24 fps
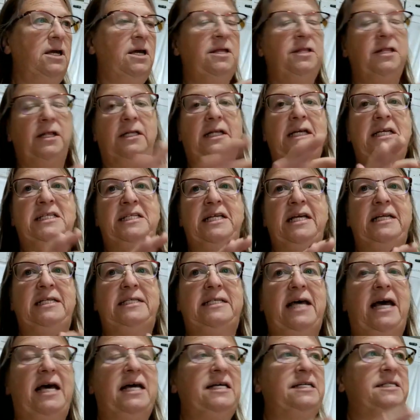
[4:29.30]
listing
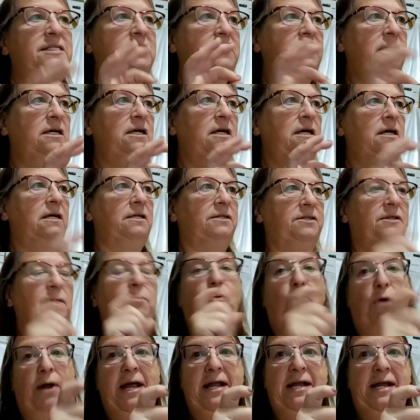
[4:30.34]
says the
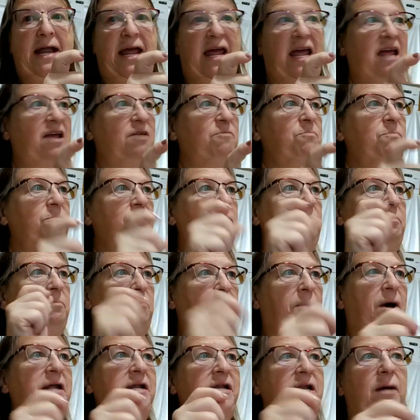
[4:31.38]
brand name,
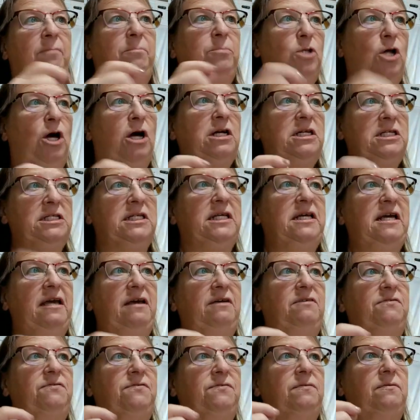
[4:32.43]
button-up long
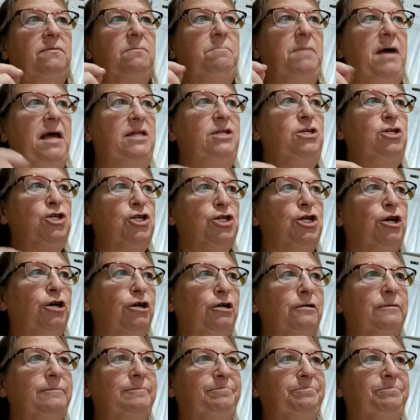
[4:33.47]
sleeve men's shirt,